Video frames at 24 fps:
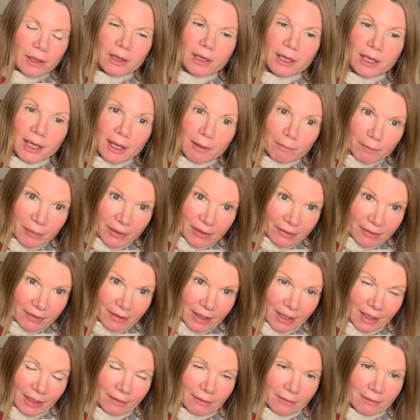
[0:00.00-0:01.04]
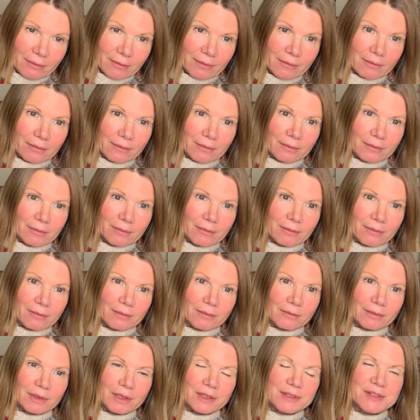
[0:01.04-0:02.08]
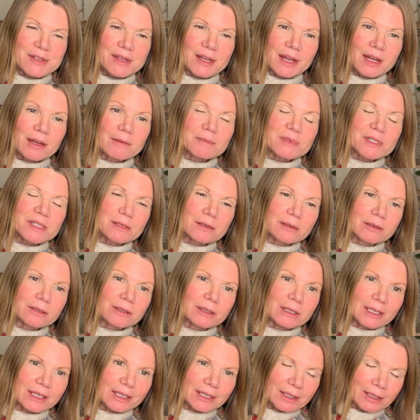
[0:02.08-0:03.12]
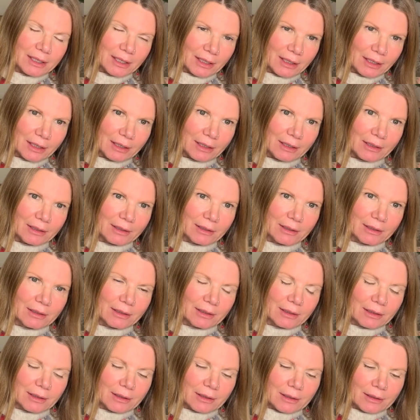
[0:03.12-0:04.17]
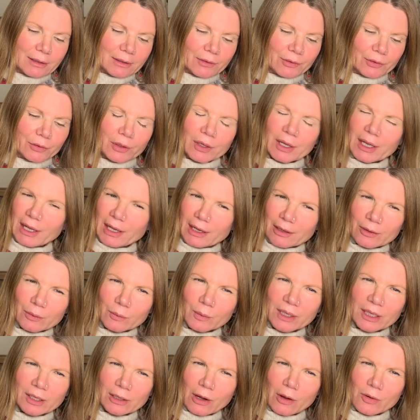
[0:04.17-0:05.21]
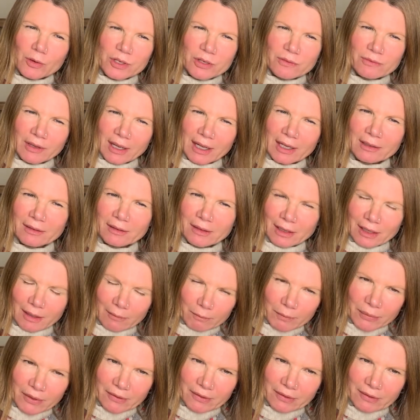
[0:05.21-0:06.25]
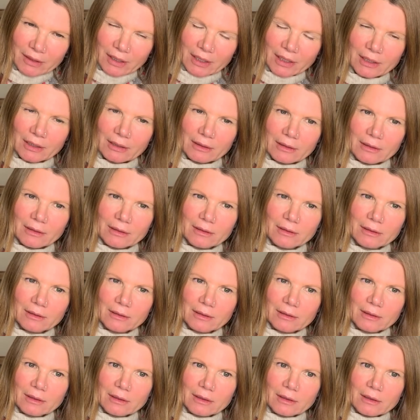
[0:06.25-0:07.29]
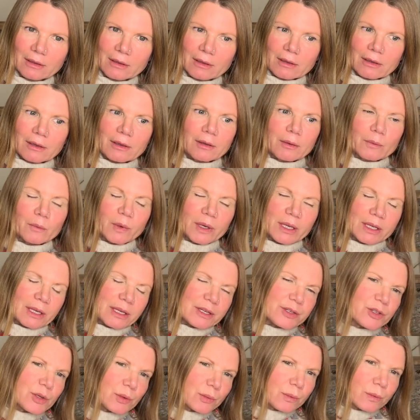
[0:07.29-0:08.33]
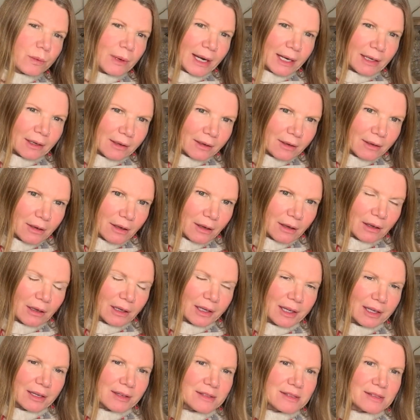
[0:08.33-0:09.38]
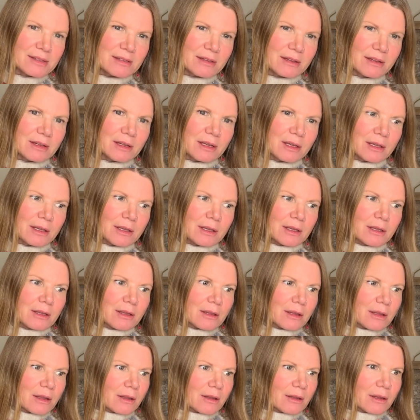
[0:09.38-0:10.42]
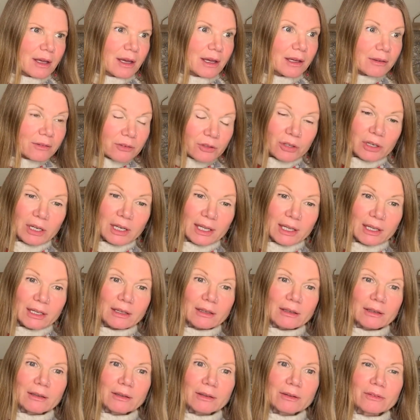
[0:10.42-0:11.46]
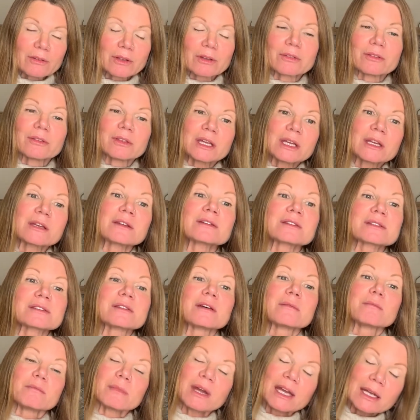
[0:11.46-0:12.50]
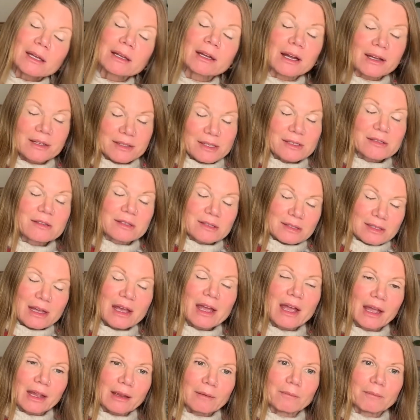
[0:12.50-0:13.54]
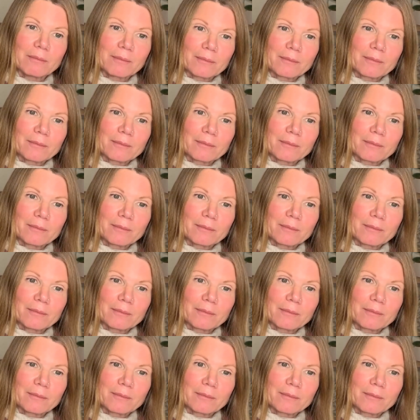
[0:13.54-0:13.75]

Empathy is absolutely key. So how do we cultivate empathy? We need to recognize actually the things that make us the same.